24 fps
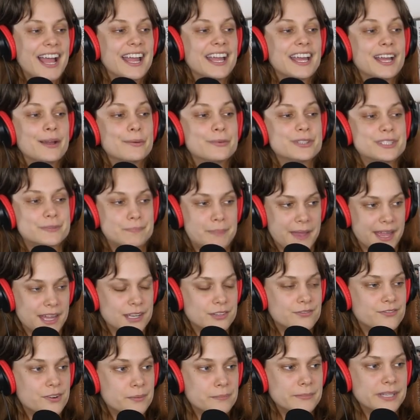I was
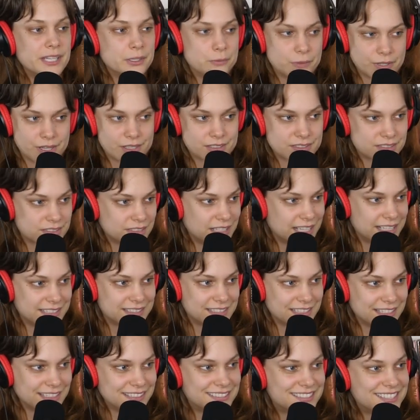banned from Equinox
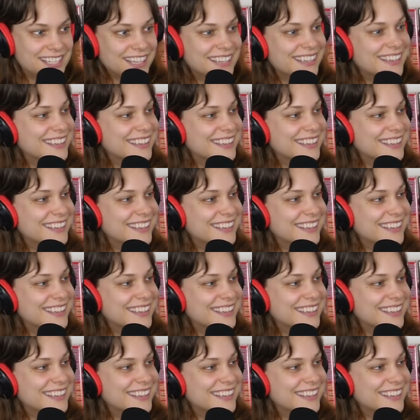classes.